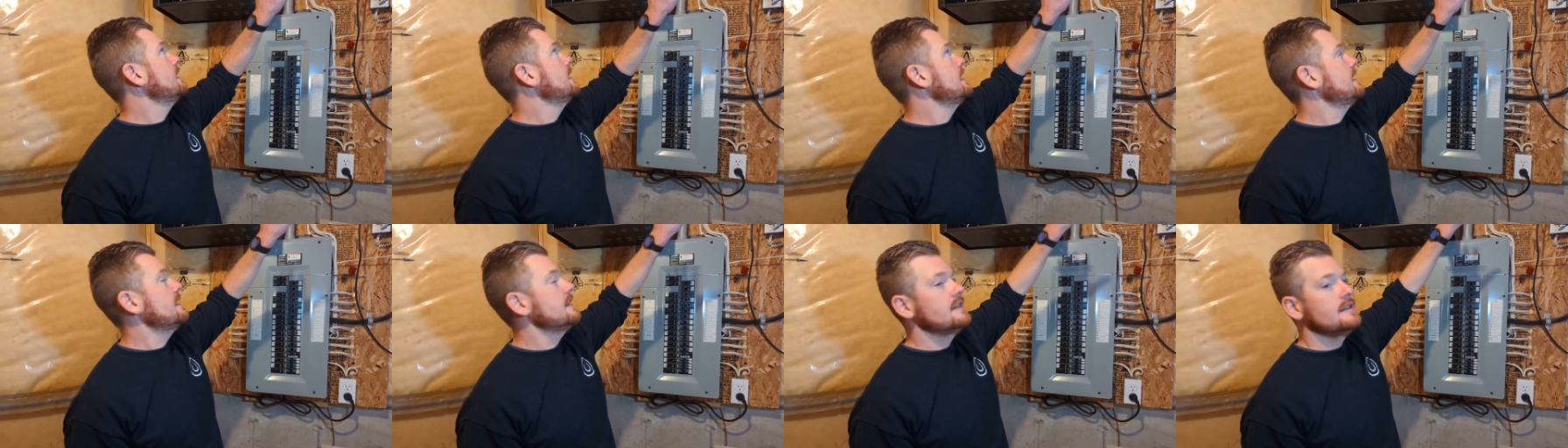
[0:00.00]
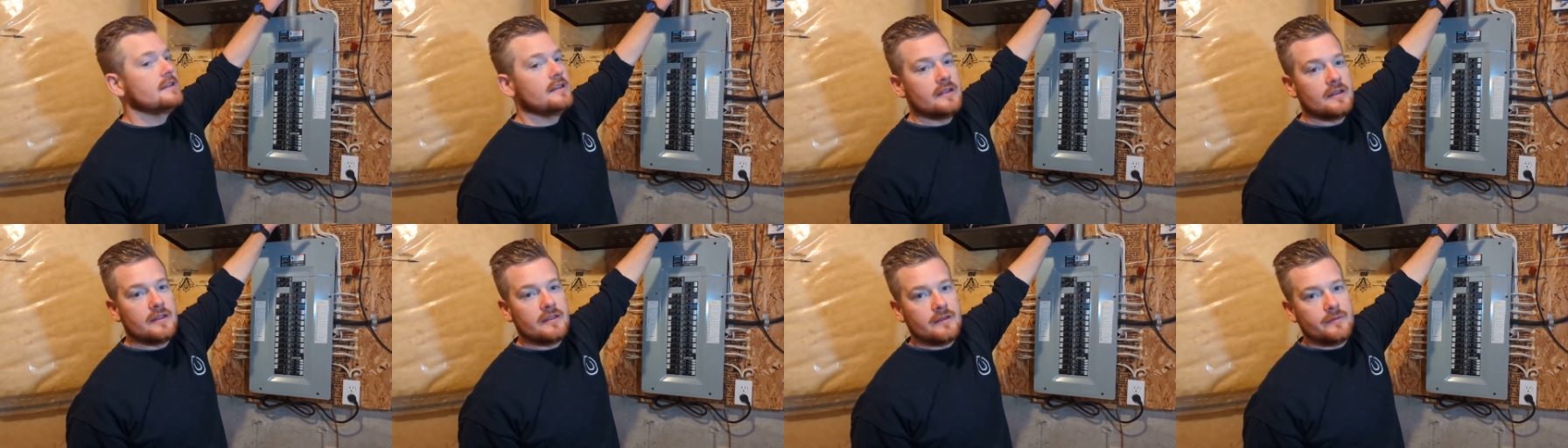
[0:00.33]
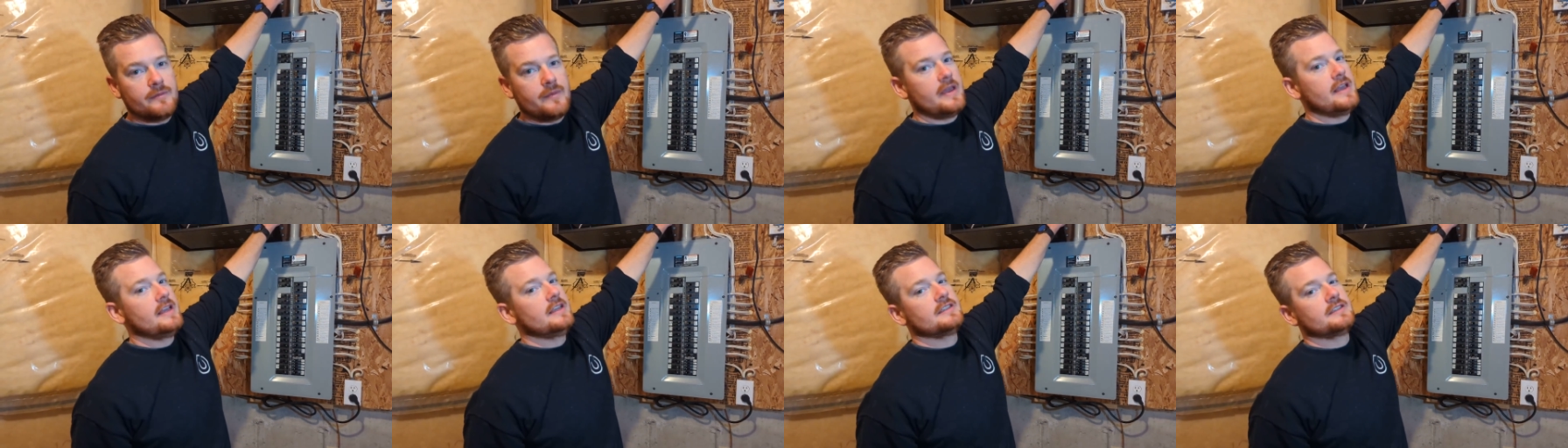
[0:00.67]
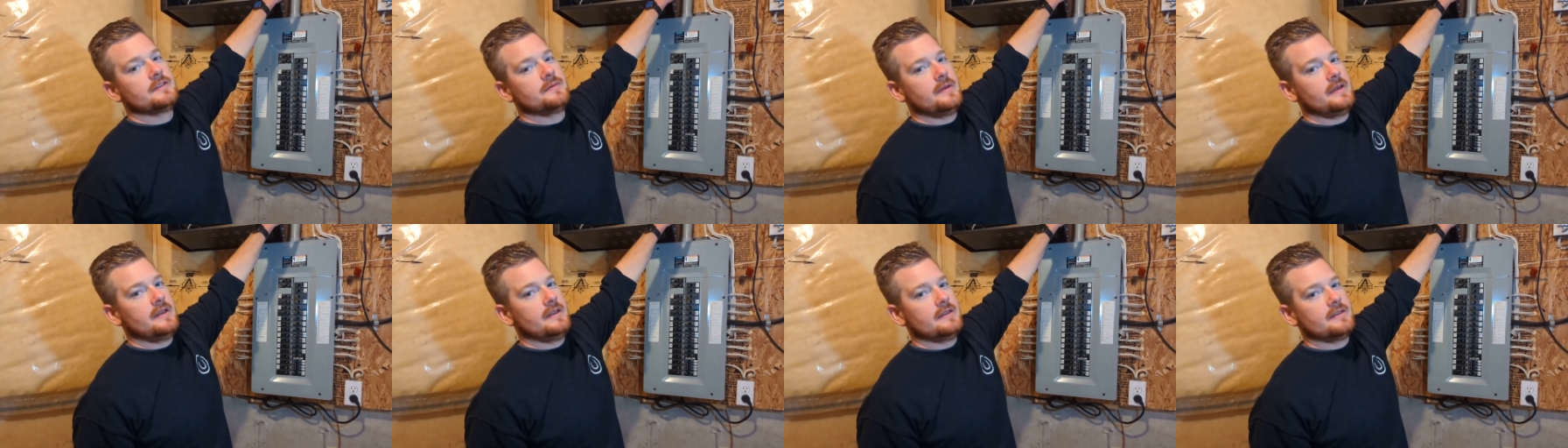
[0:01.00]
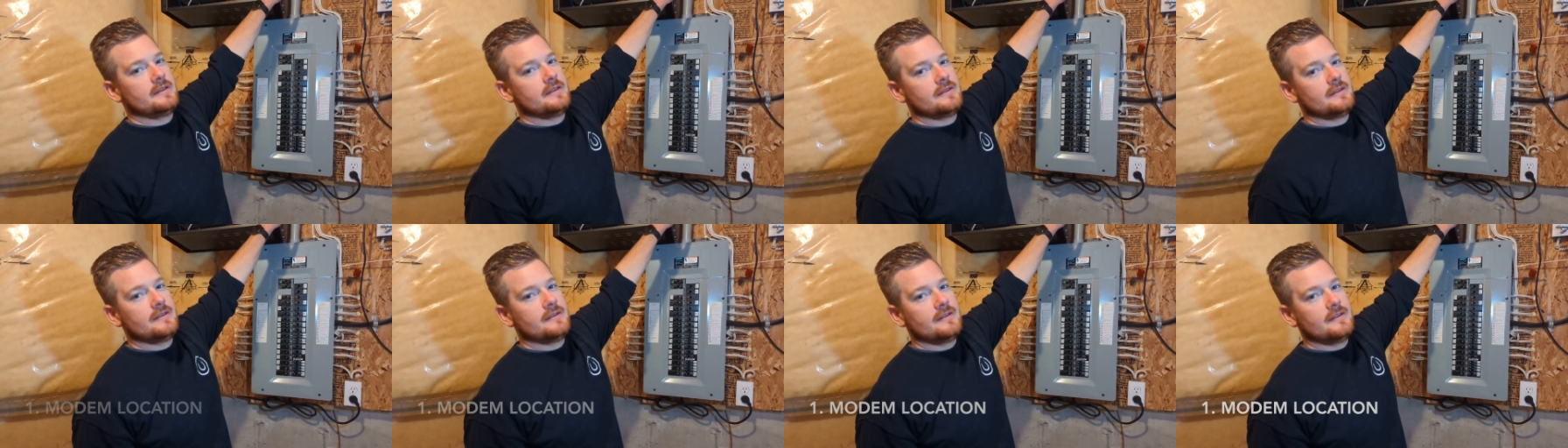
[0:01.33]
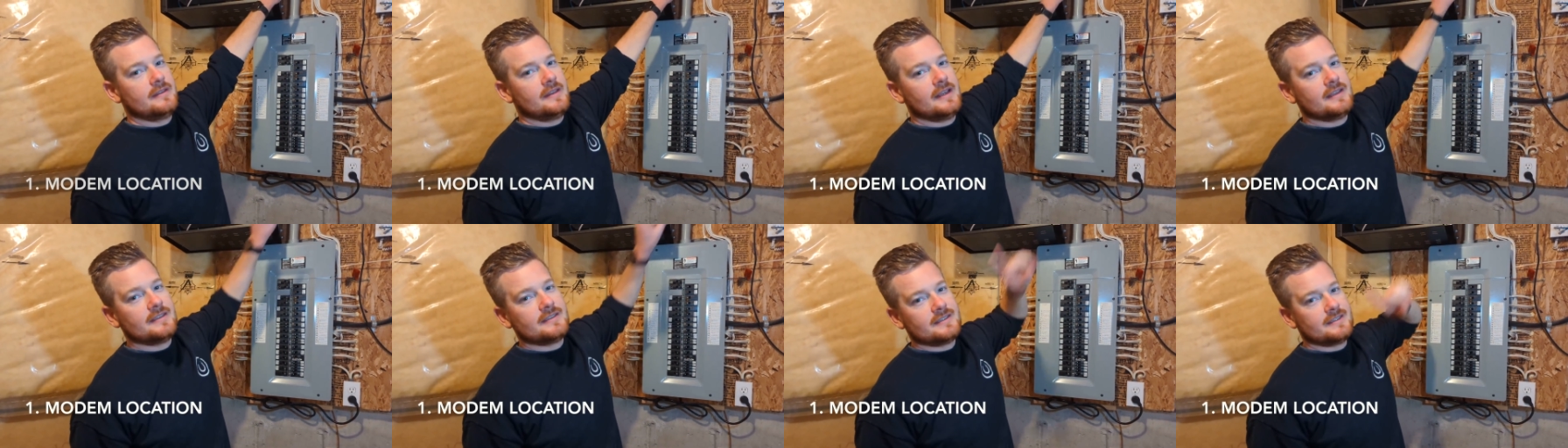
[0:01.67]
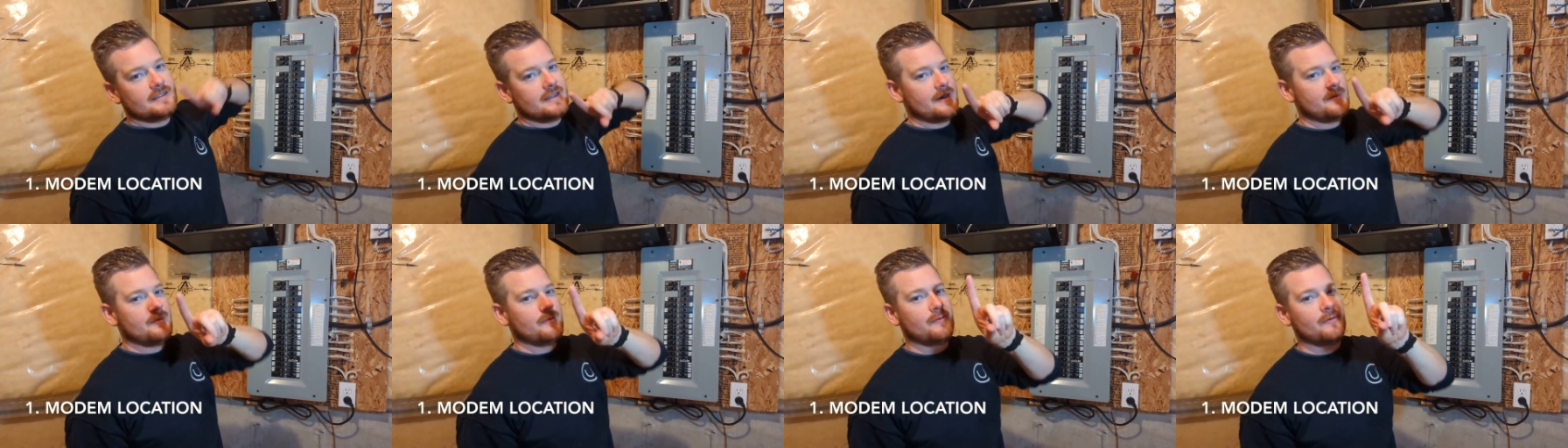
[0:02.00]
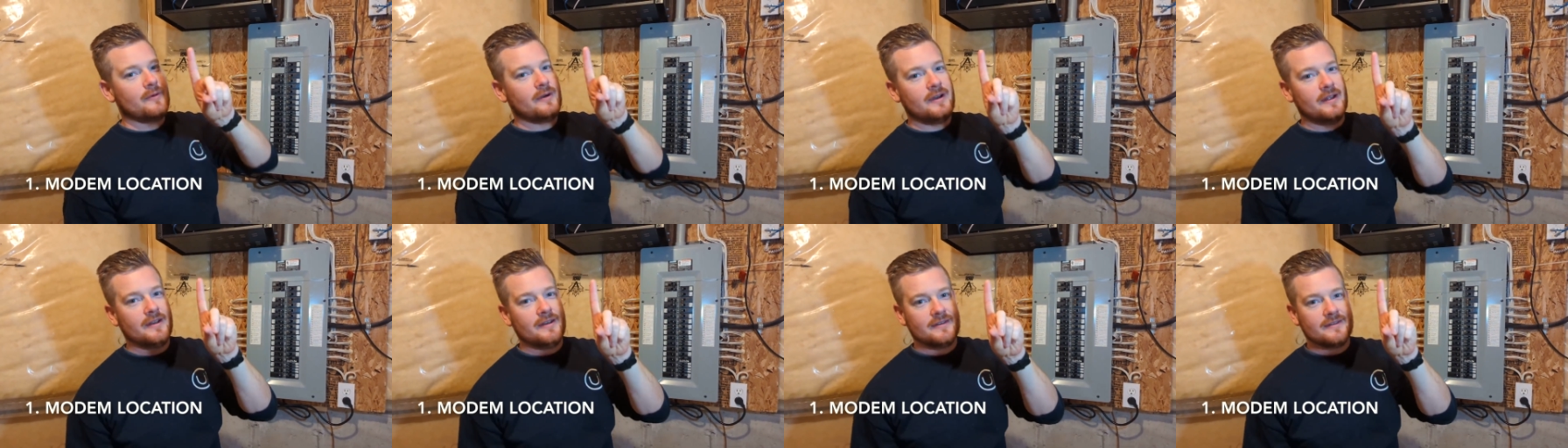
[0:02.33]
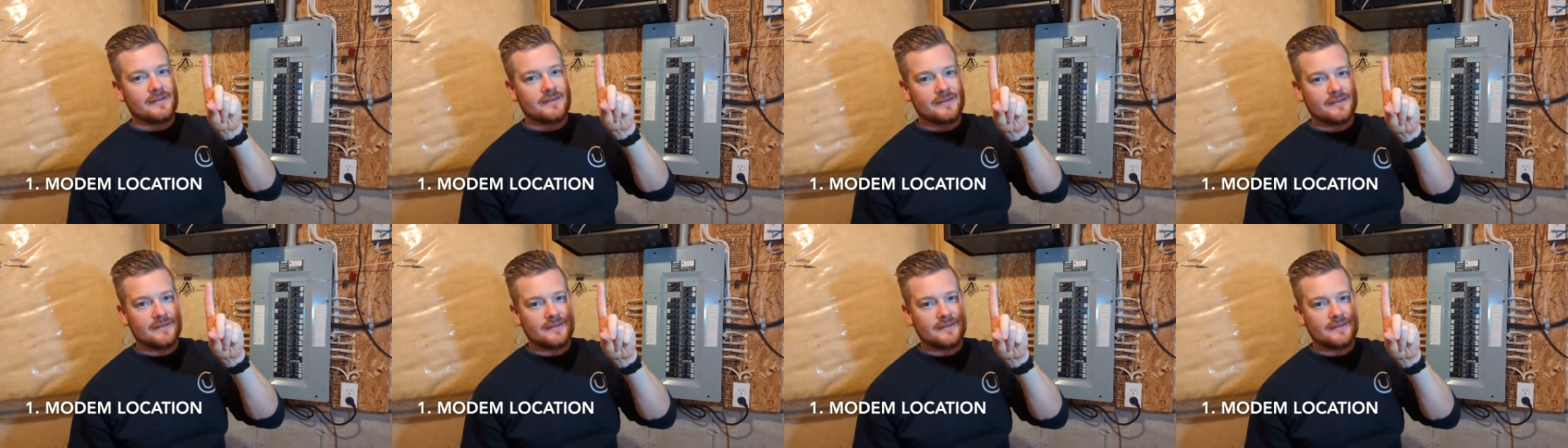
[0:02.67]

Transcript: in the basement. That's step one.